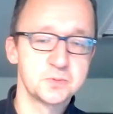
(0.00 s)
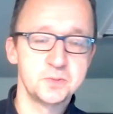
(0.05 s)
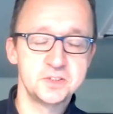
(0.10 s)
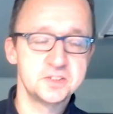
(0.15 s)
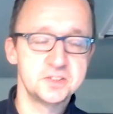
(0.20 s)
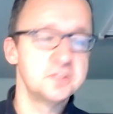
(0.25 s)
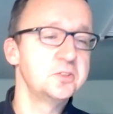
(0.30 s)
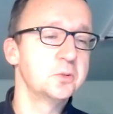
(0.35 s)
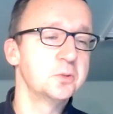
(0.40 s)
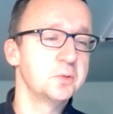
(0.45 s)

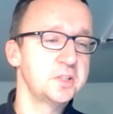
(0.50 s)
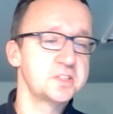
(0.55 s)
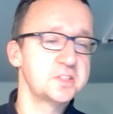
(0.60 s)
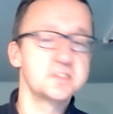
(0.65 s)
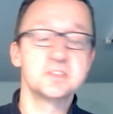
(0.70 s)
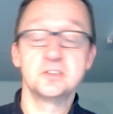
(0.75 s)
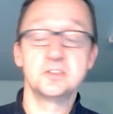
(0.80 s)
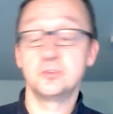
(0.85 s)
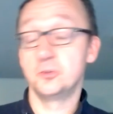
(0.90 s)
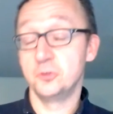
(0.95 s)
situations
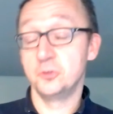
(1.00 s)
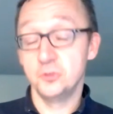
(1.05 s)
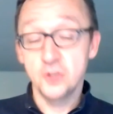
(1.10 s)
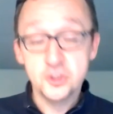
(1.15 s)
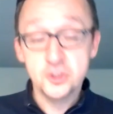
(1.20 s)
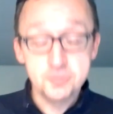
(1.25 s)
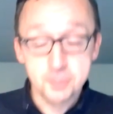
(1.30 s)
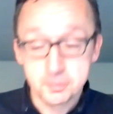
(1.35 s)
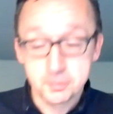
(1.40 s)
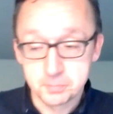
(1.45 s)
that are not
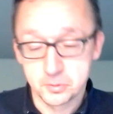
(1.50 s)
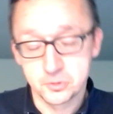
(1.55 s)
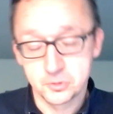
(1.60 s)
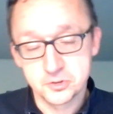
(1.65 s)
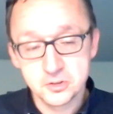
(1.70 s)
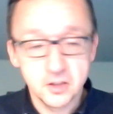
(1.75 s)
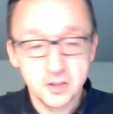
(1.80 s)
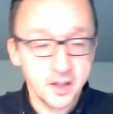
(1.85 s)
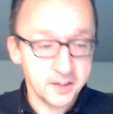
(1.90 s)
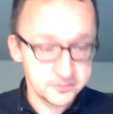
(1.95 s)

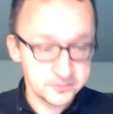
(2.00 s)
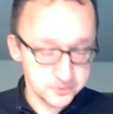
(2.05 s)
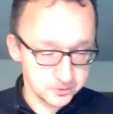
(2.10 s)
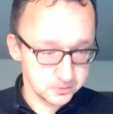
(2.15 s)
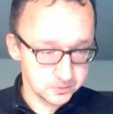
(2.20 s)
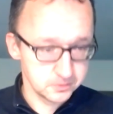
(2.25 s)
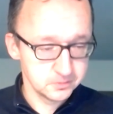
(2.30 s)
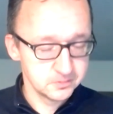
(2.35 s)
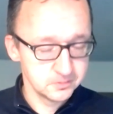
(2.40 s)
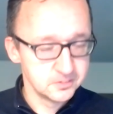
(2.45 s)
proportional at
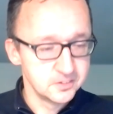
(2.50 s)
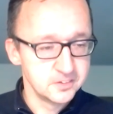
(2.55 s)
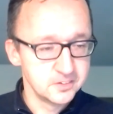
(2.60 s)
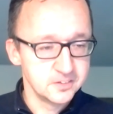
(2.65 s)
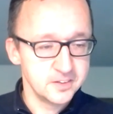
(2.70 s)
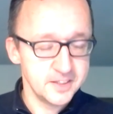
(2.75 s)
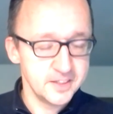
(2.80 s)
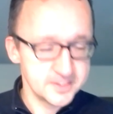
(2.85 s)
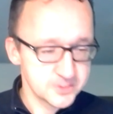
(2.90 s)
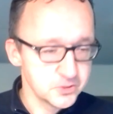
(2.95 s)
all
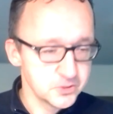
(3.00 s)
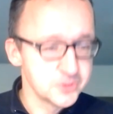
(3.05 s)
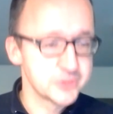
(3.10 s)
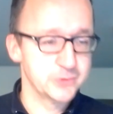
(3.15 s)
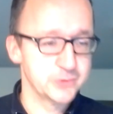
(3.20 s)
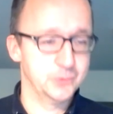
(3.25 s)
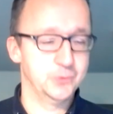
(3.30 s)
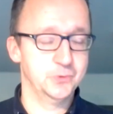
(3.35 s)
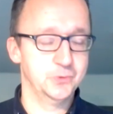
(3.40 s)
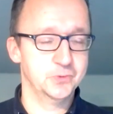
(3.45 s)
is also
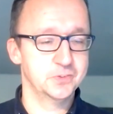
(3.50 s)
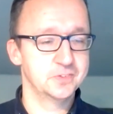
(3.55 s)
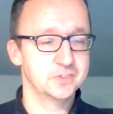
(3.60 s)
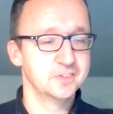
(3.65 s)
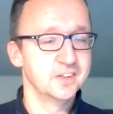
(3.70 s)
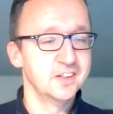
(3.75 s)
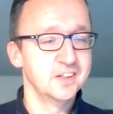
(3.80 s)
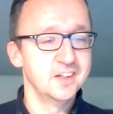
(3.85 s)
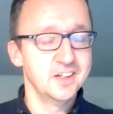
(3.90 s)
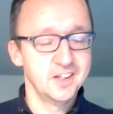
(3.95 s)
good.
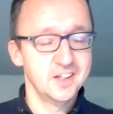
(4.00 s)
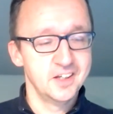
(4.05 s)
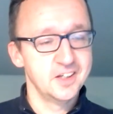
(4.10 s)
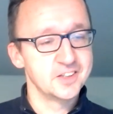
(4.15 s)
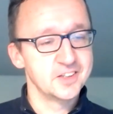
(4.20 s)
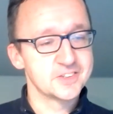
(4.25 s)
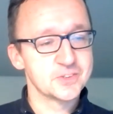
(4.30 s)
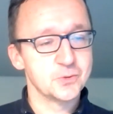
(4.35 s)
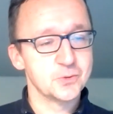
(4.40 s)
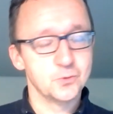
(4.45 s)

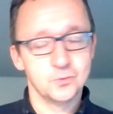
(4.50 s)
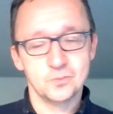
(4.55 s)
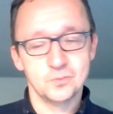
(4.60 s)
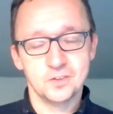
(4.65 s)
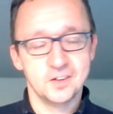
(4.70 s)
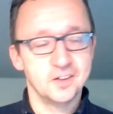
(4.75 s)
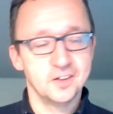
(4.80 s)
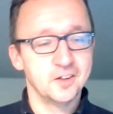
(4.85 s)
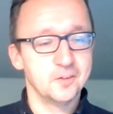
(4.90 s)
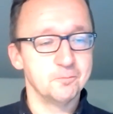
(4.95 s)
So
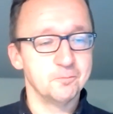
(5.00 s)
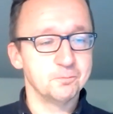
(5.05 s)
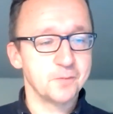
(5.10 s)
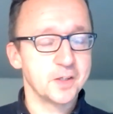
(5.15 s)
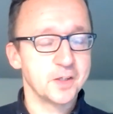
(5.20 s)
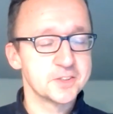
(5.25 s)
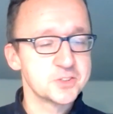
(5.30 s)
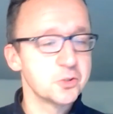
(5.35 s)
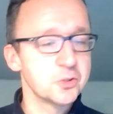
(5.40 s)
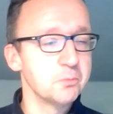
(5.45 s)
at
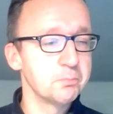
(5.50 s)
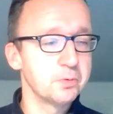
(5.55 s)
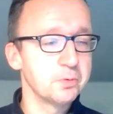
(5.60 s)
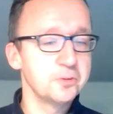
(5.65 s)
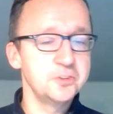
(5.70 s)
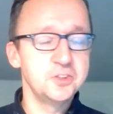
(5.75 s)
some point you